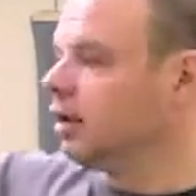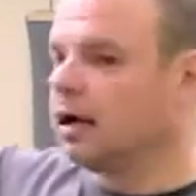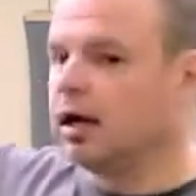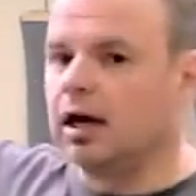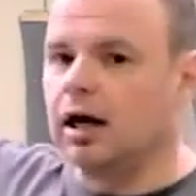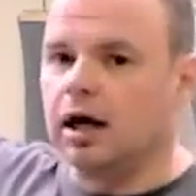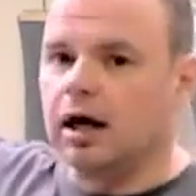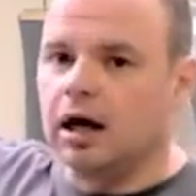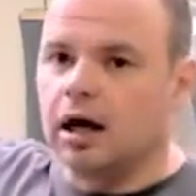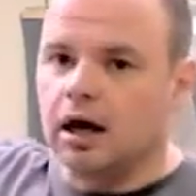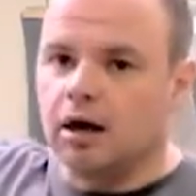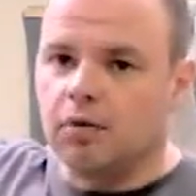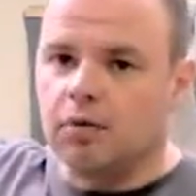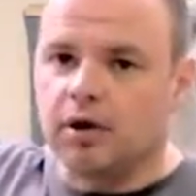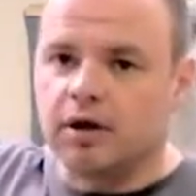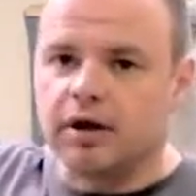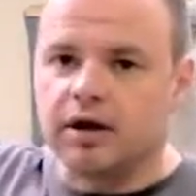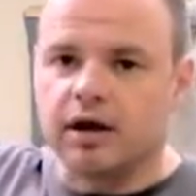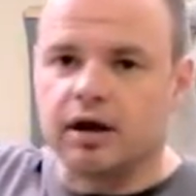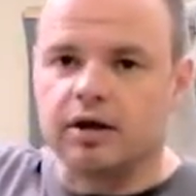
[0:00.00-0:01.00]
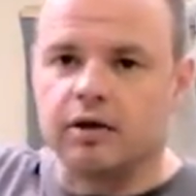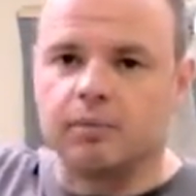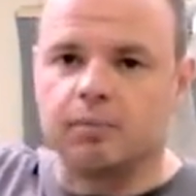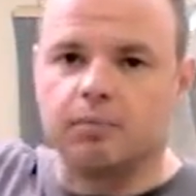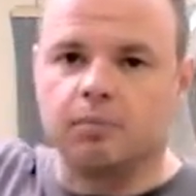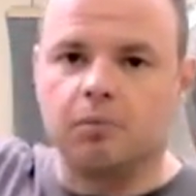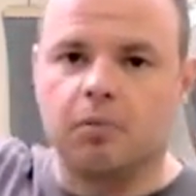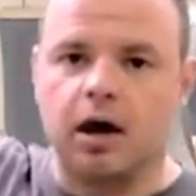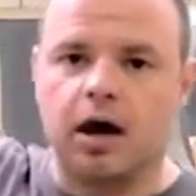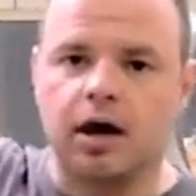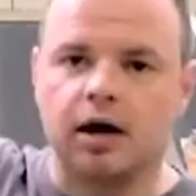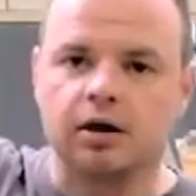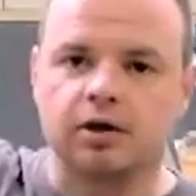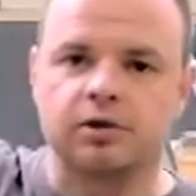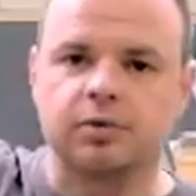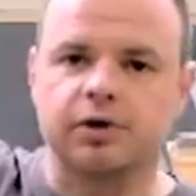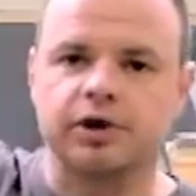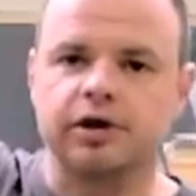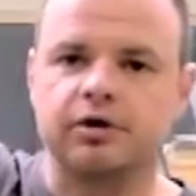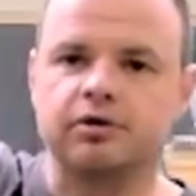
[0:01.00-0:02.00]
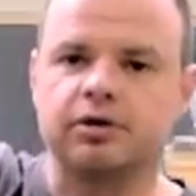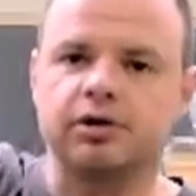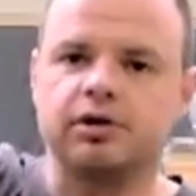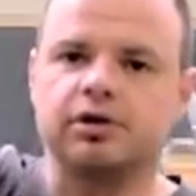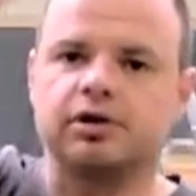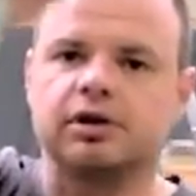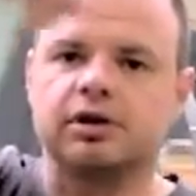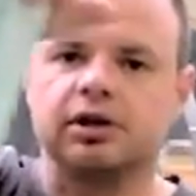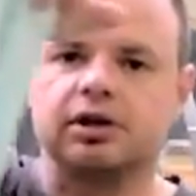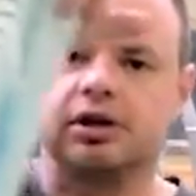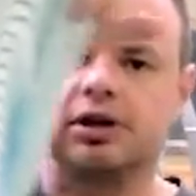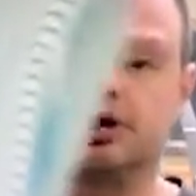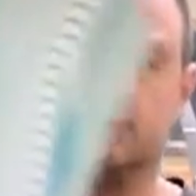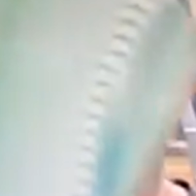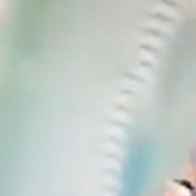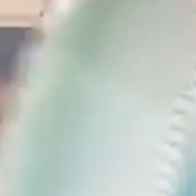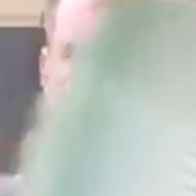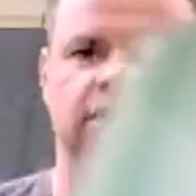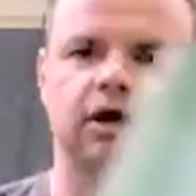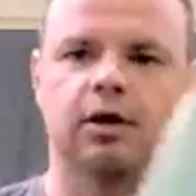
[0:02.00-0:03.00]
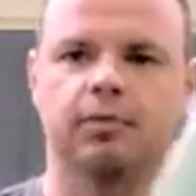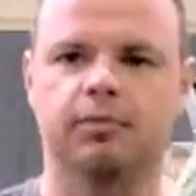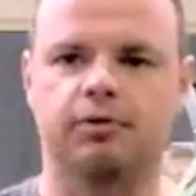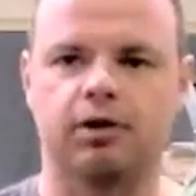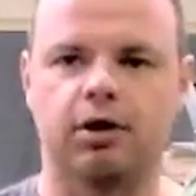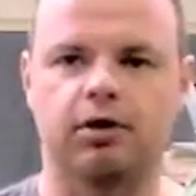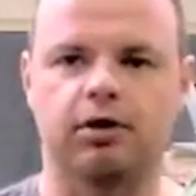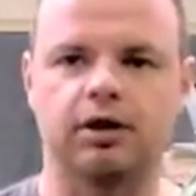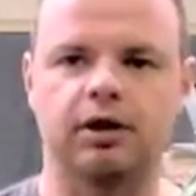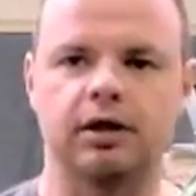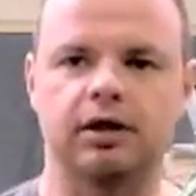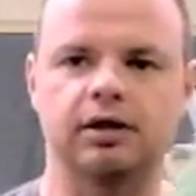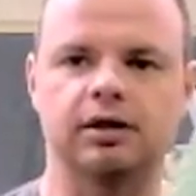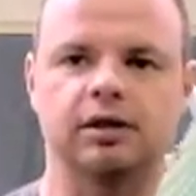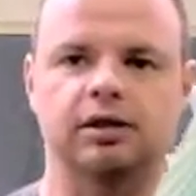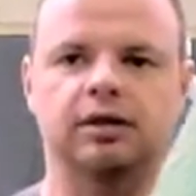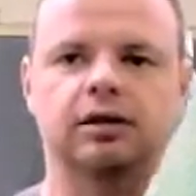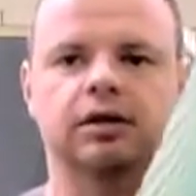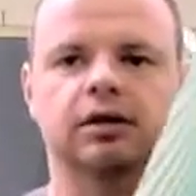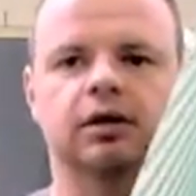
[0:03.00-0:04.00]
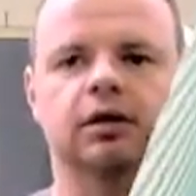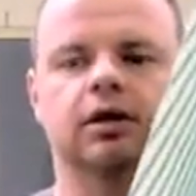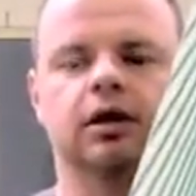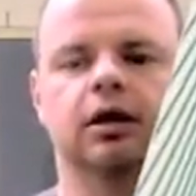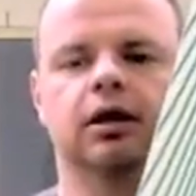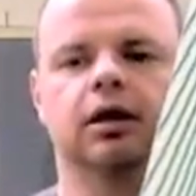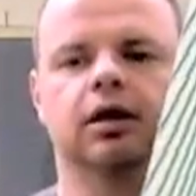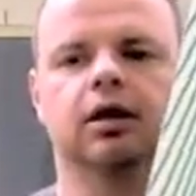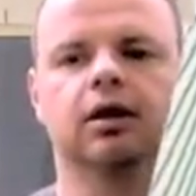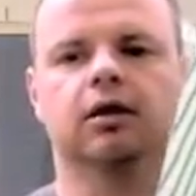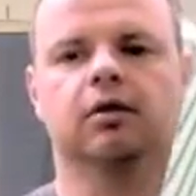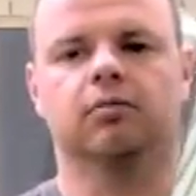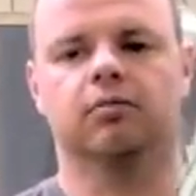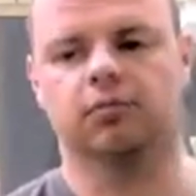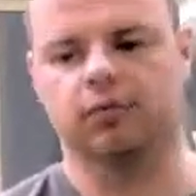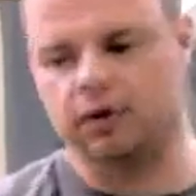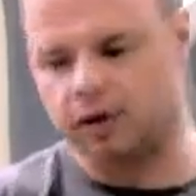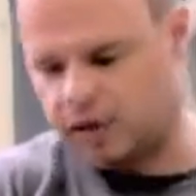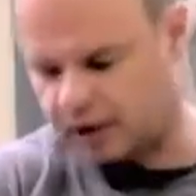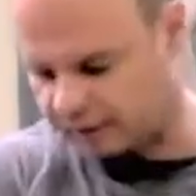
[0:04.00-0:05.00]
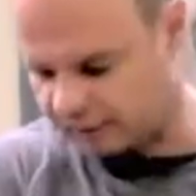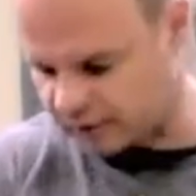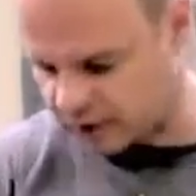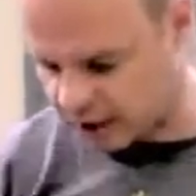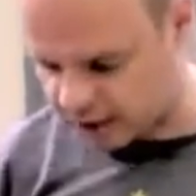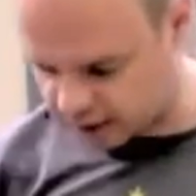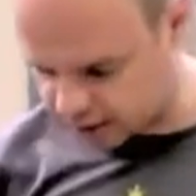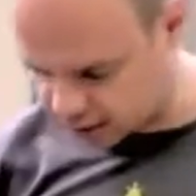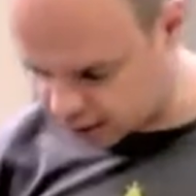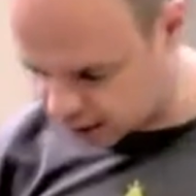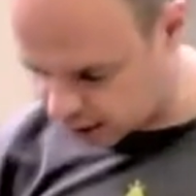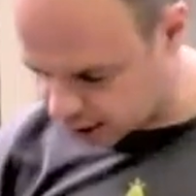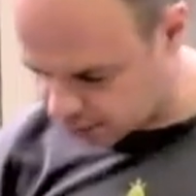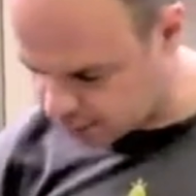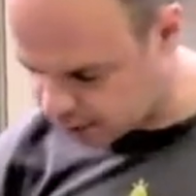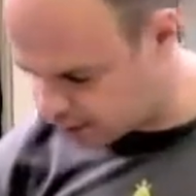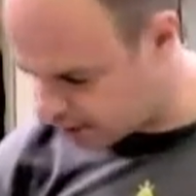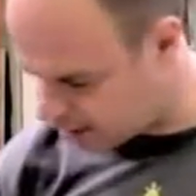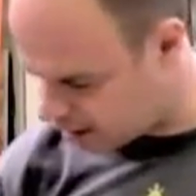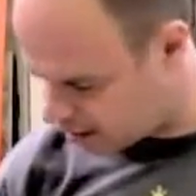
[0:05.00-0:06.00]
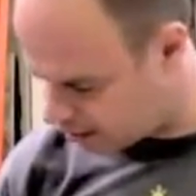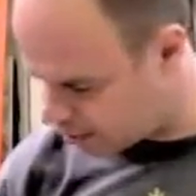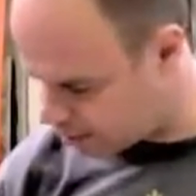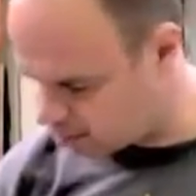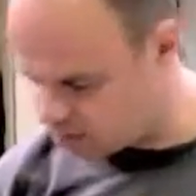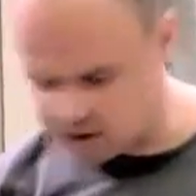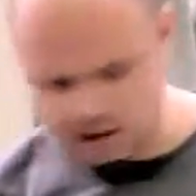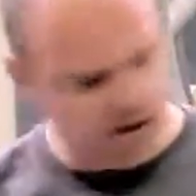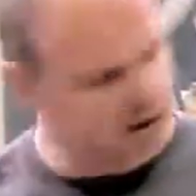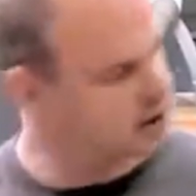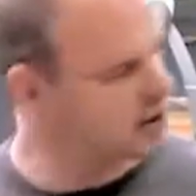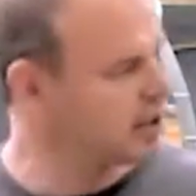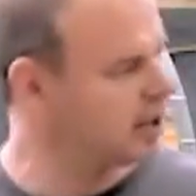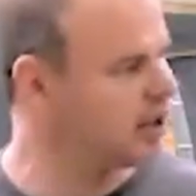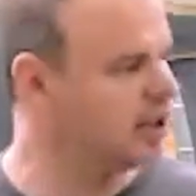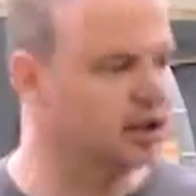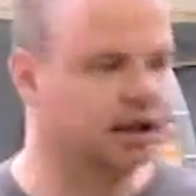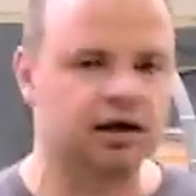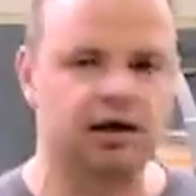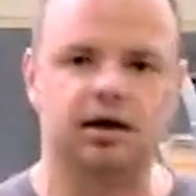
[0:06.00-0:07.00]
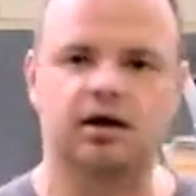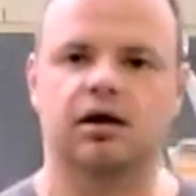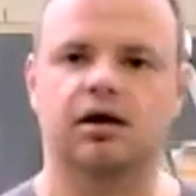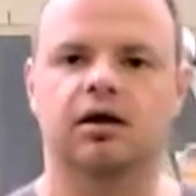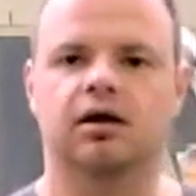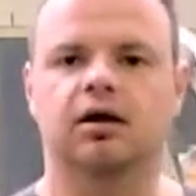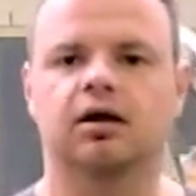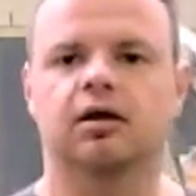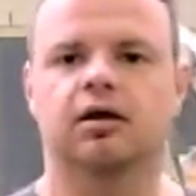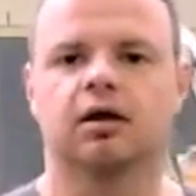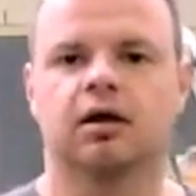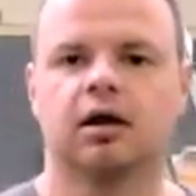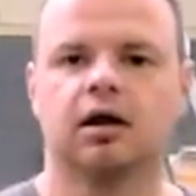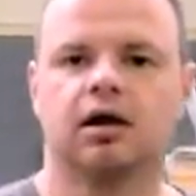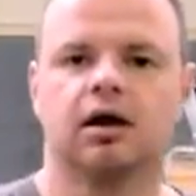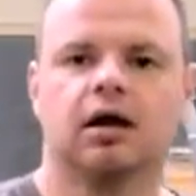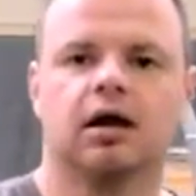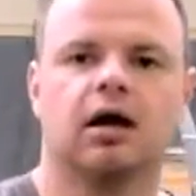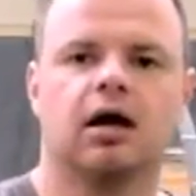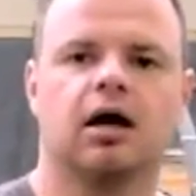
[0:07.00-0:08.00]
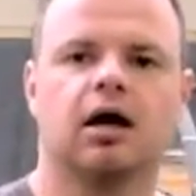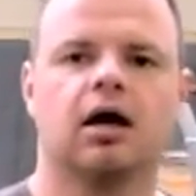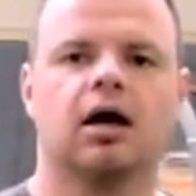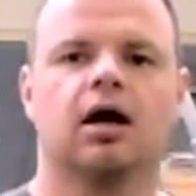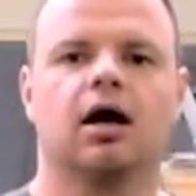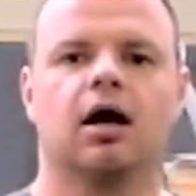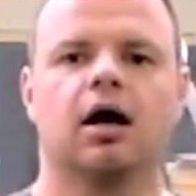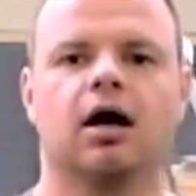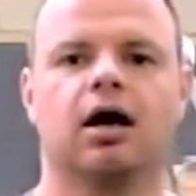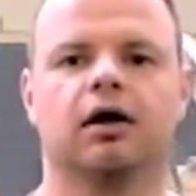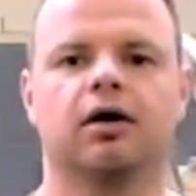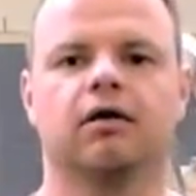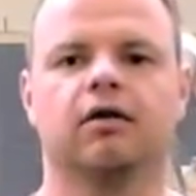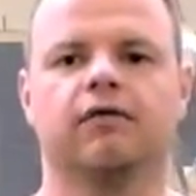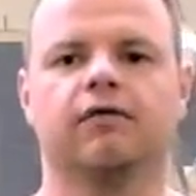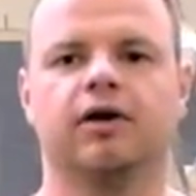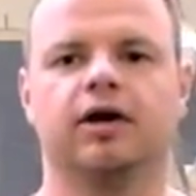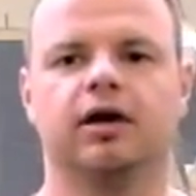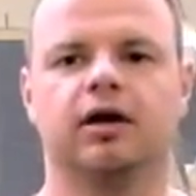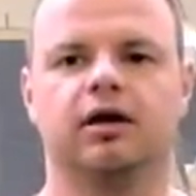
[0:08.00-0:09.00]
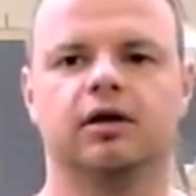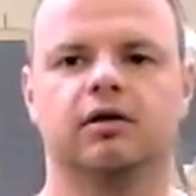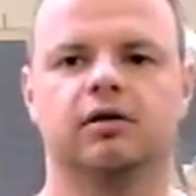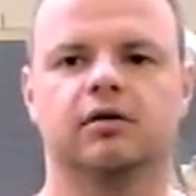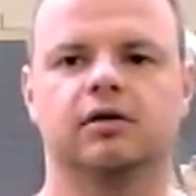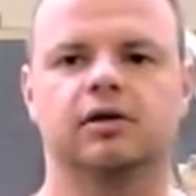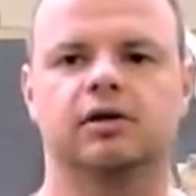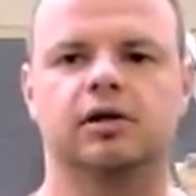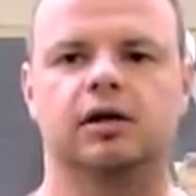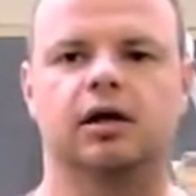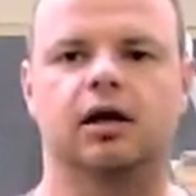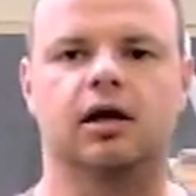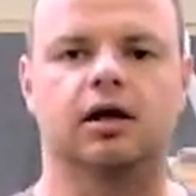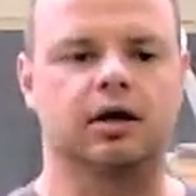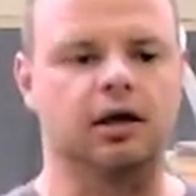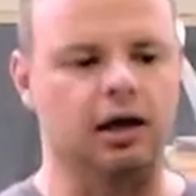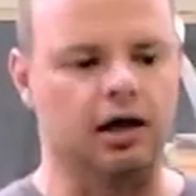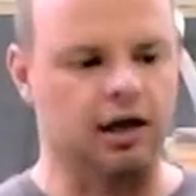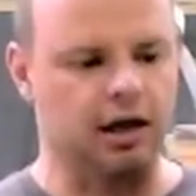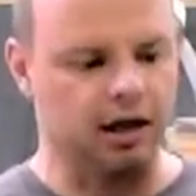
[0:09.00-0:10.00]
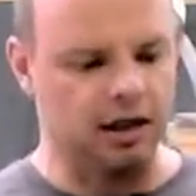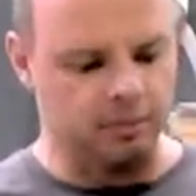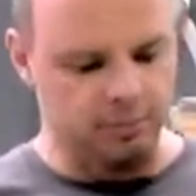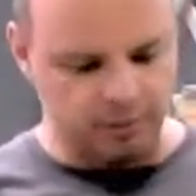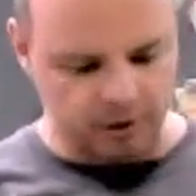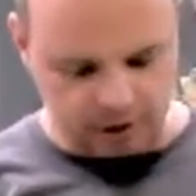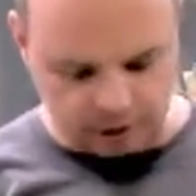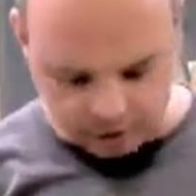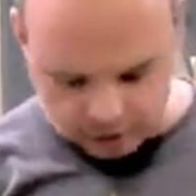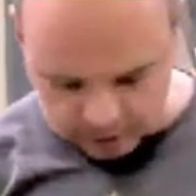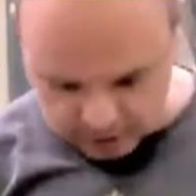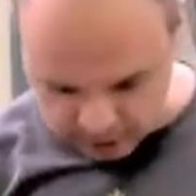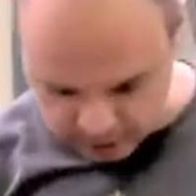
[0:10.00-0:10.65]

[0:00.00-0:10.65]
One of the other models we introduced this year is our Proteus. I've talked a little bit about both of these, I think, in other videos and online, but